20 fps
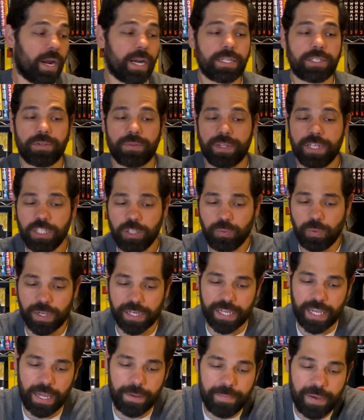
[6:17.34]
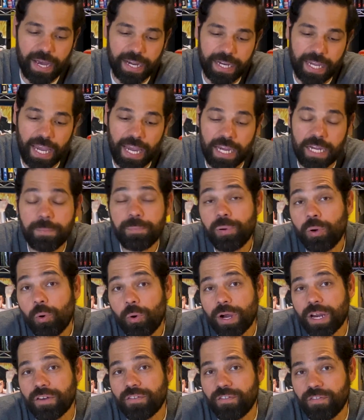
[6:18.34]
right, so this one came back
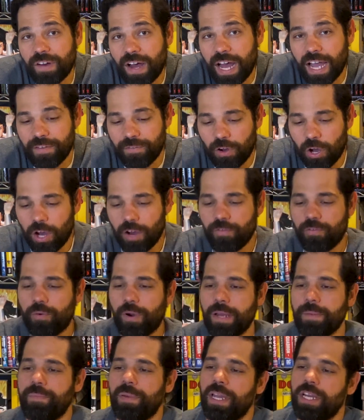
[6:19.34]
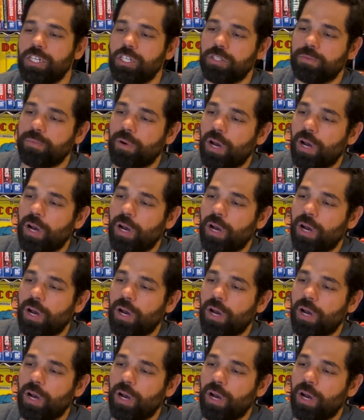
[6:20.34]
8.5 Off-White Pages,